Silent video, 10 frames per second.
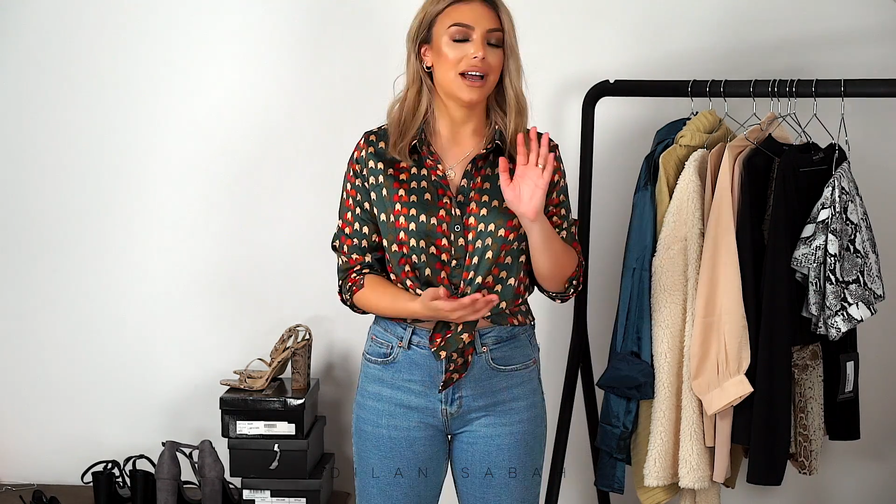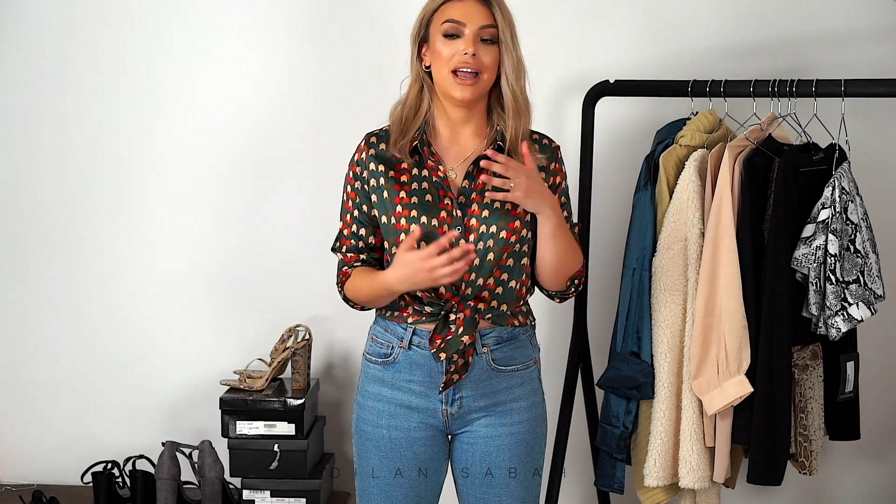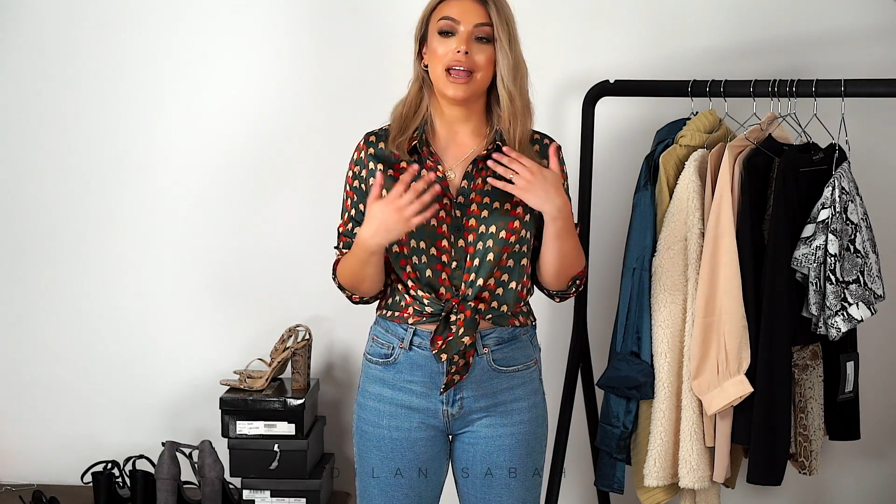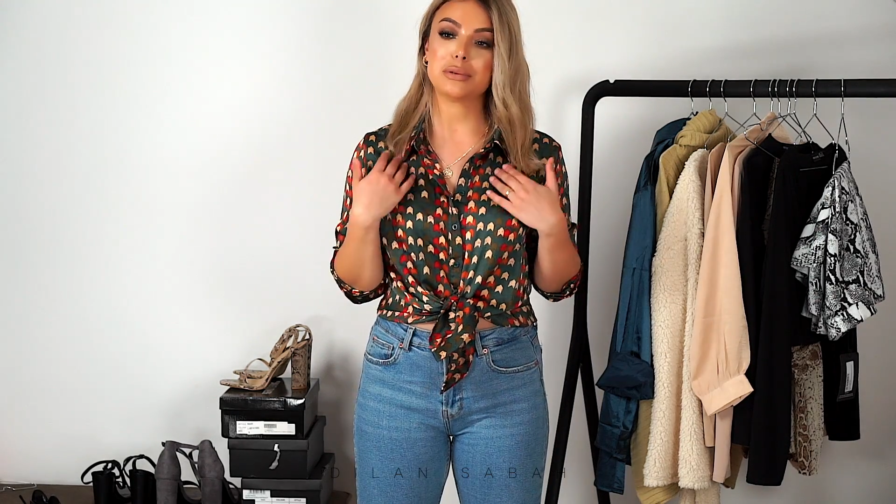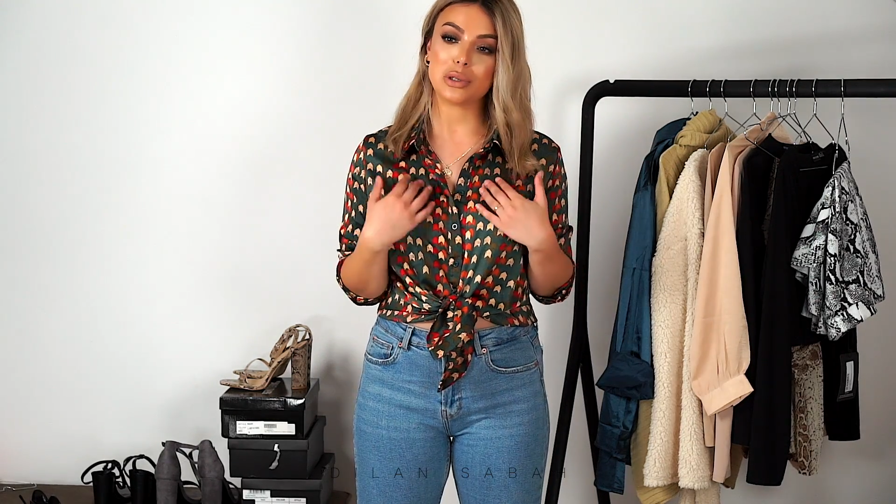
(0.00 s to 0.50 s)

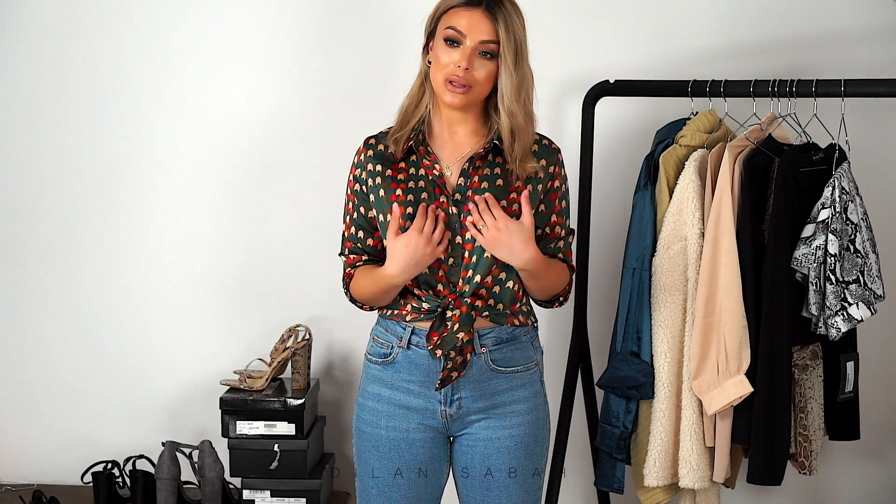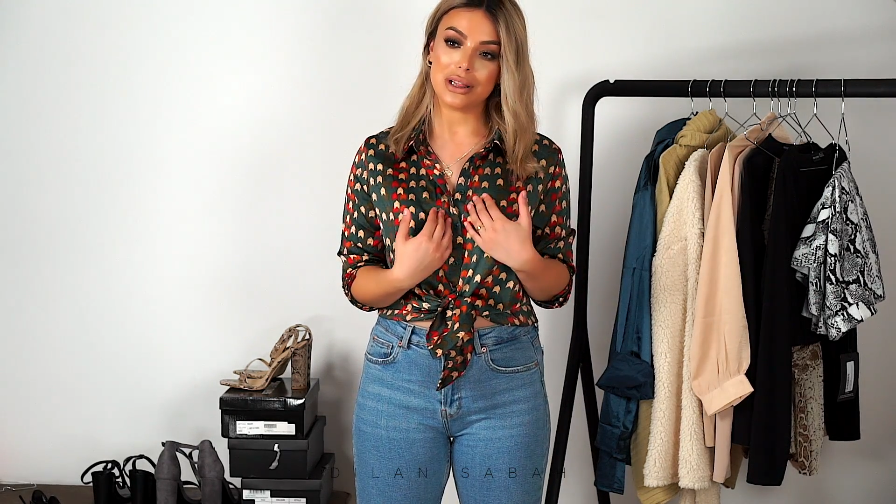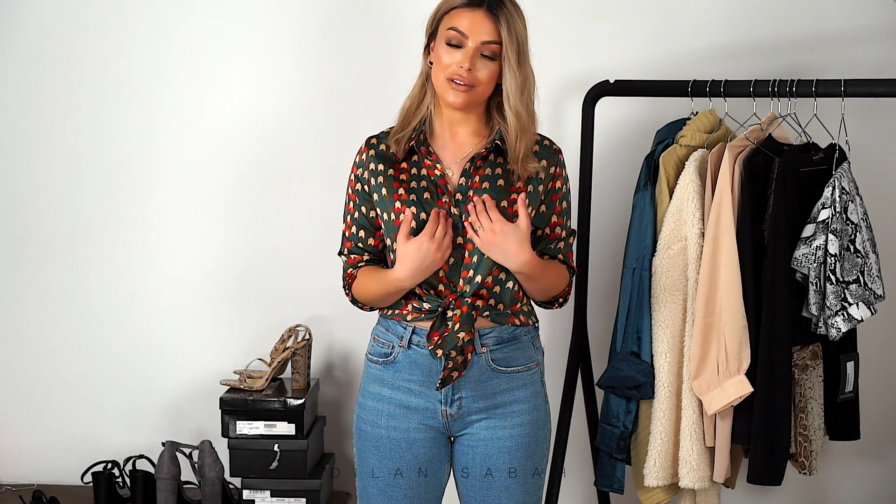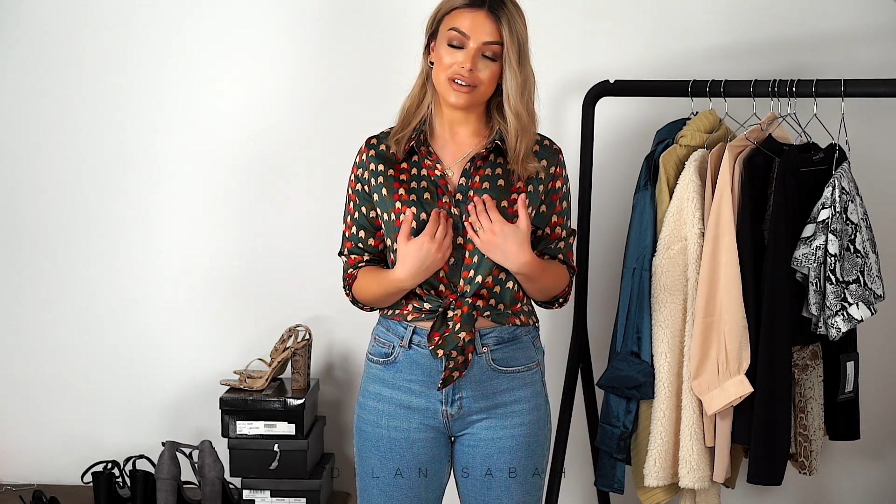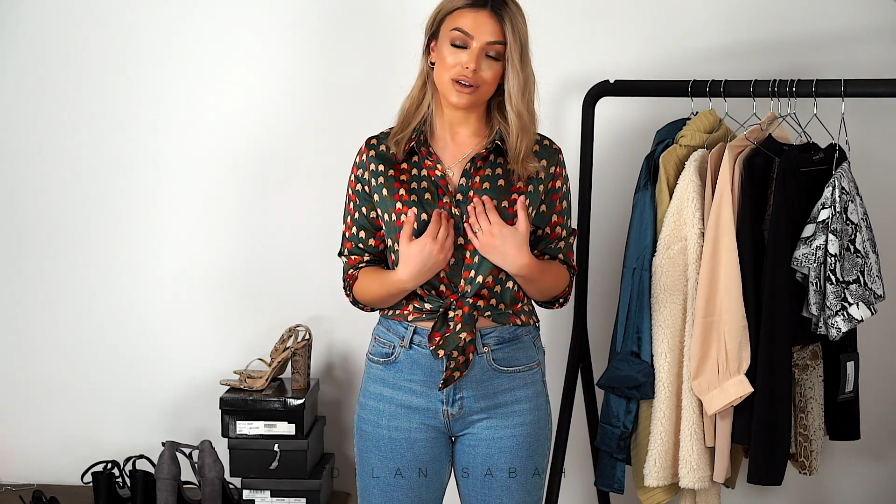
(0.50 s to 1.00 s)
I absolutely
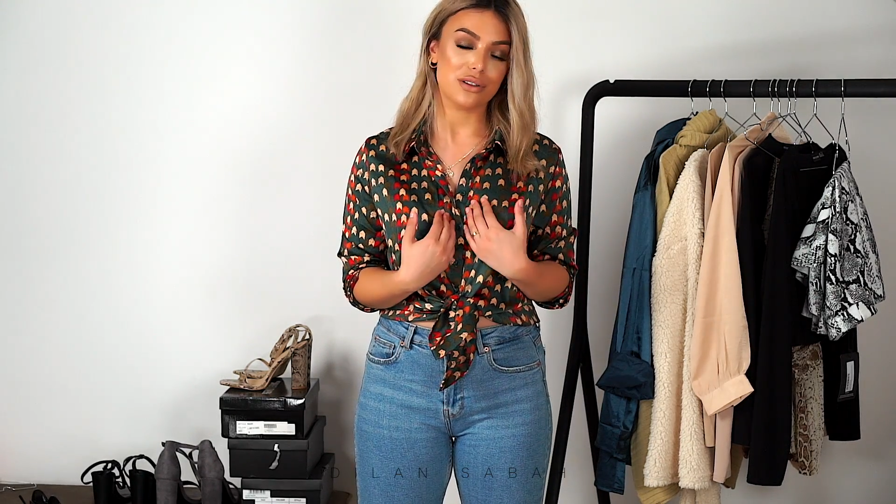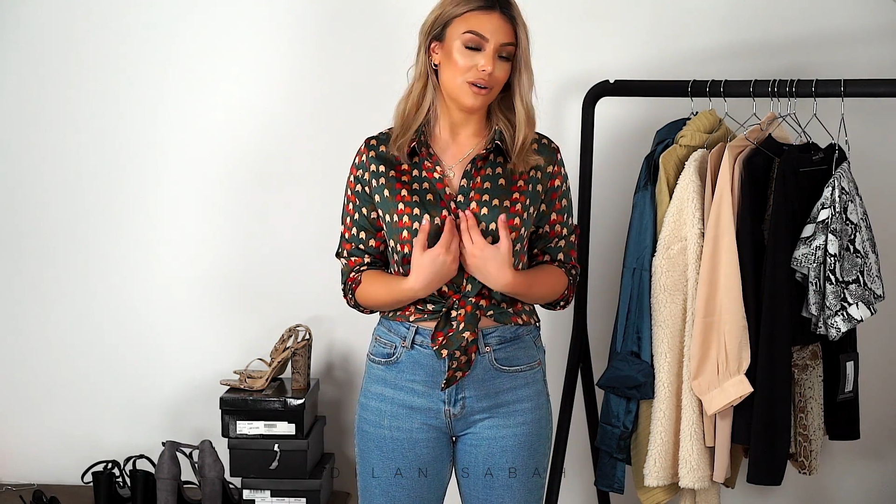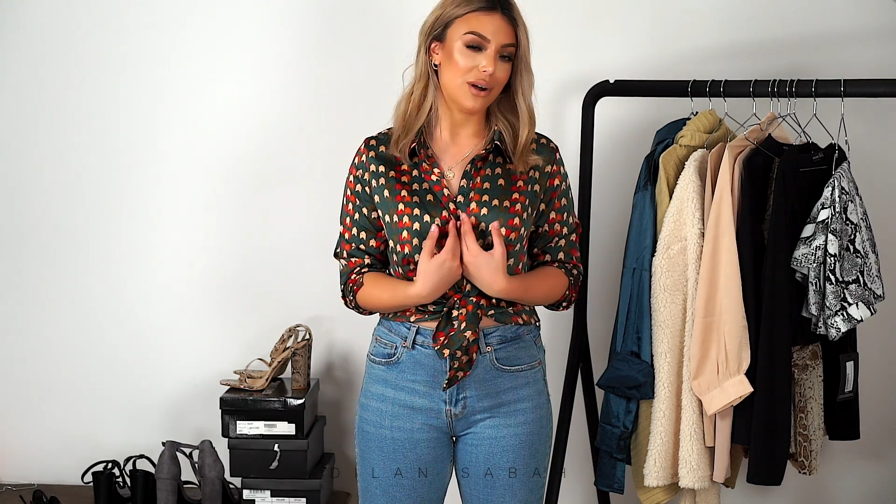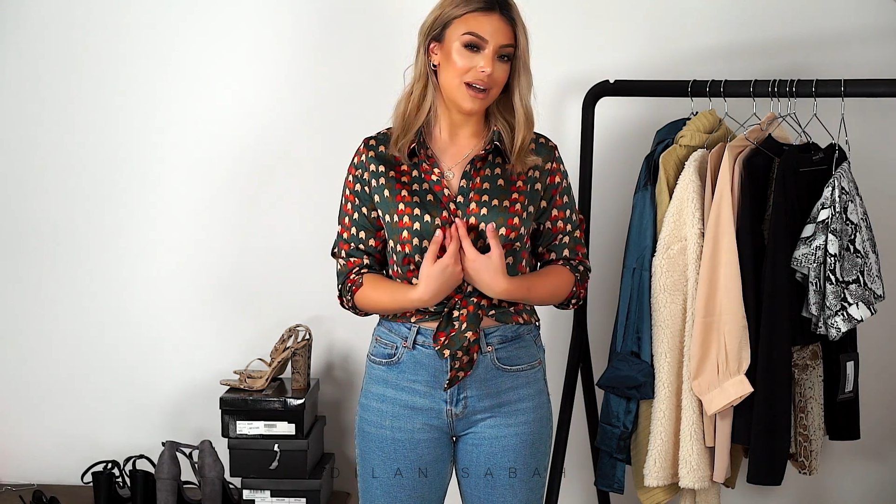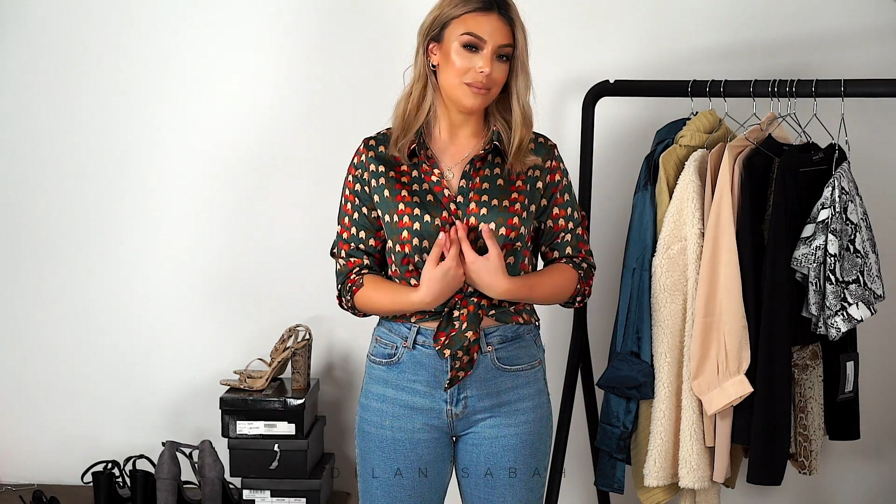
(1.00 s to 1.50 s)
love it.
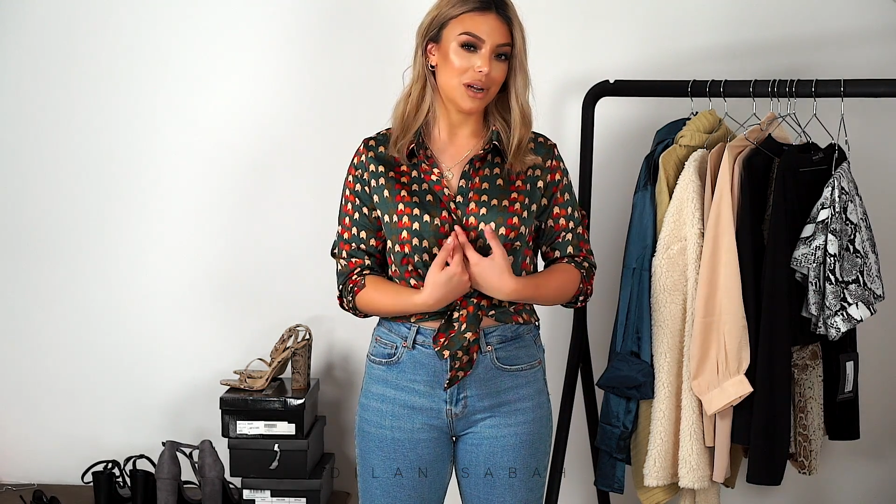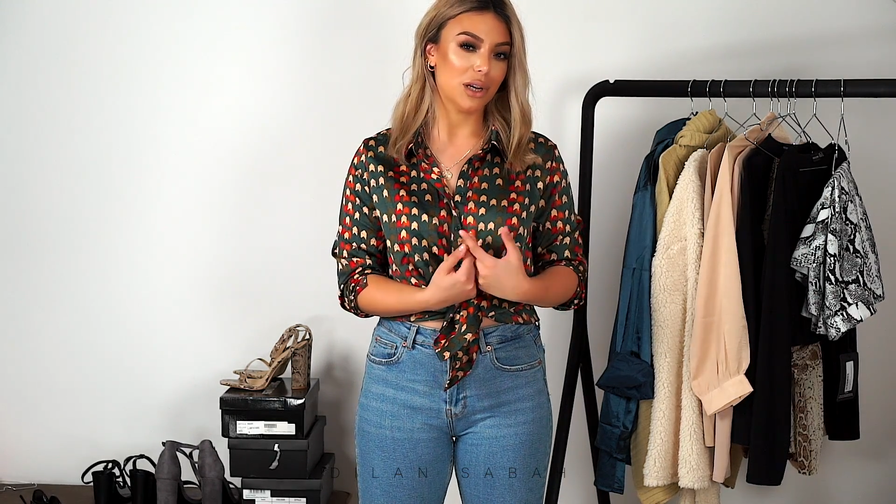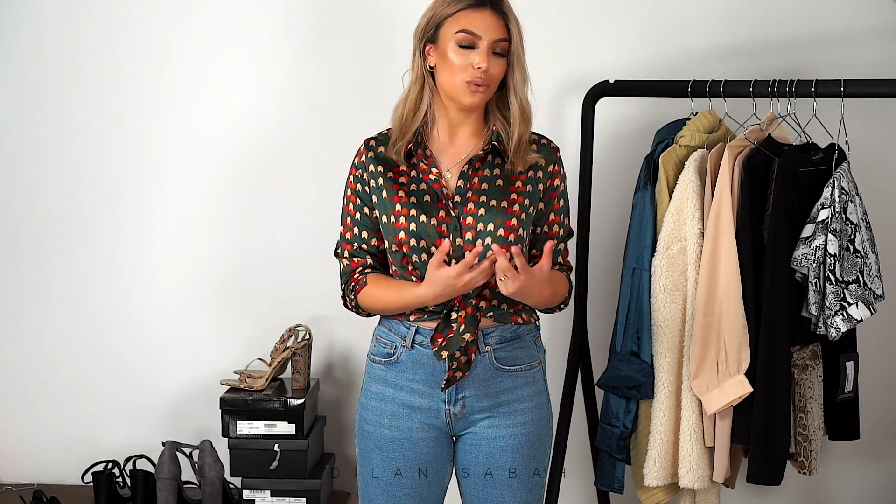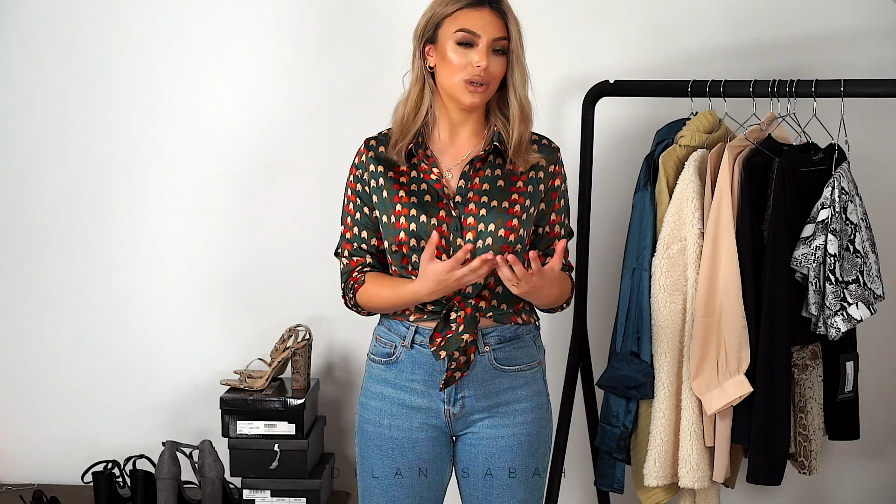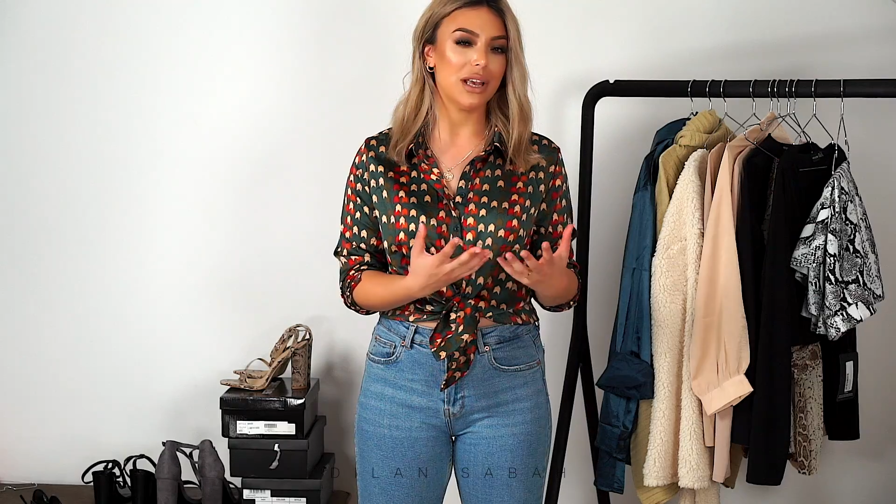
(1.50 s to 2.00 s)
Although I'm
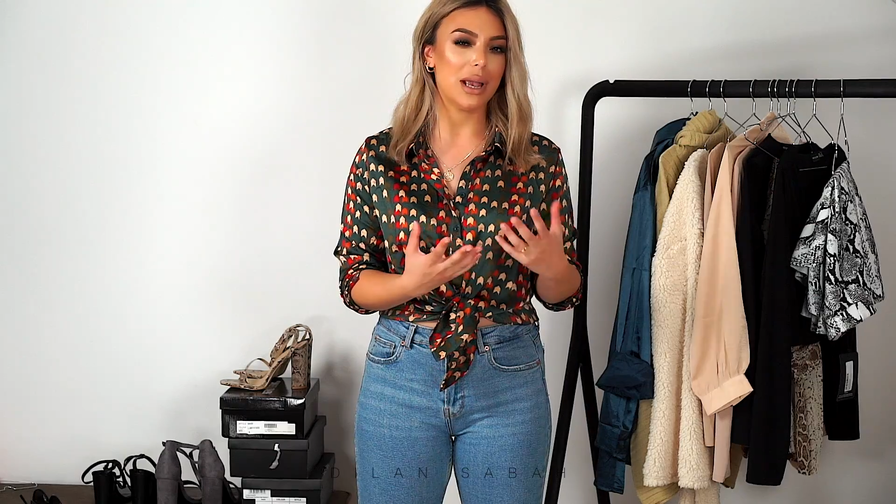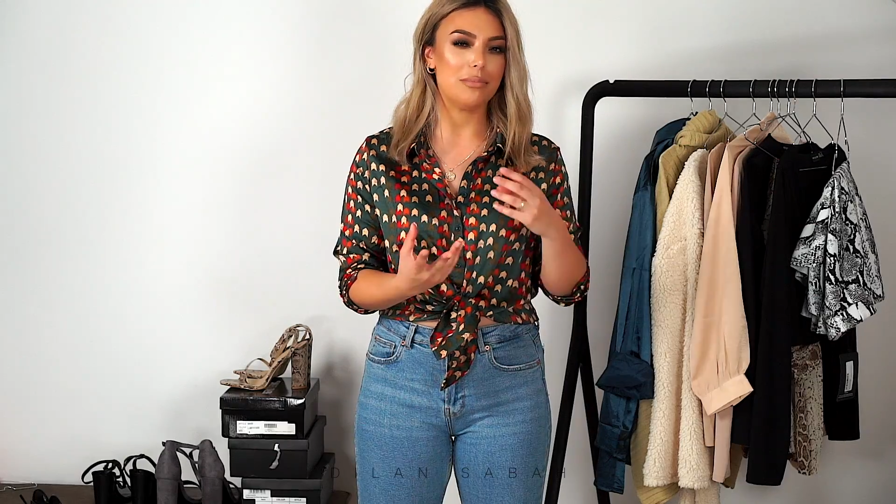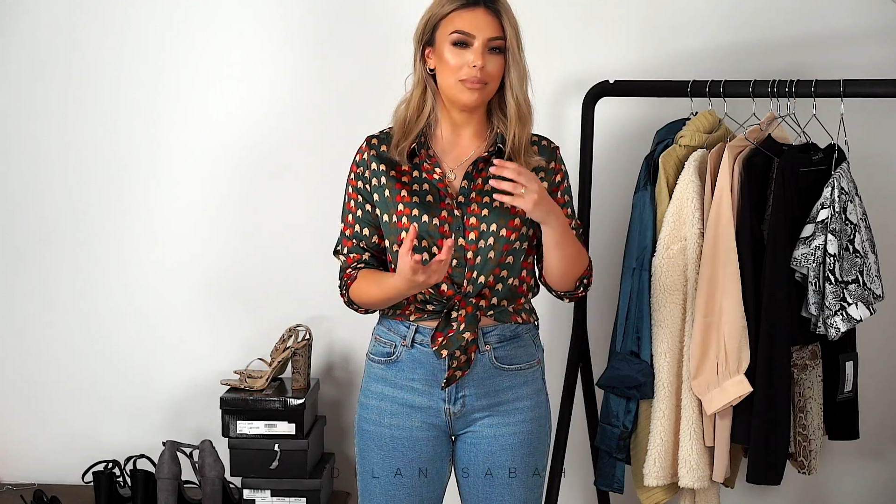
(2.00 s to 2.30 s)
not really a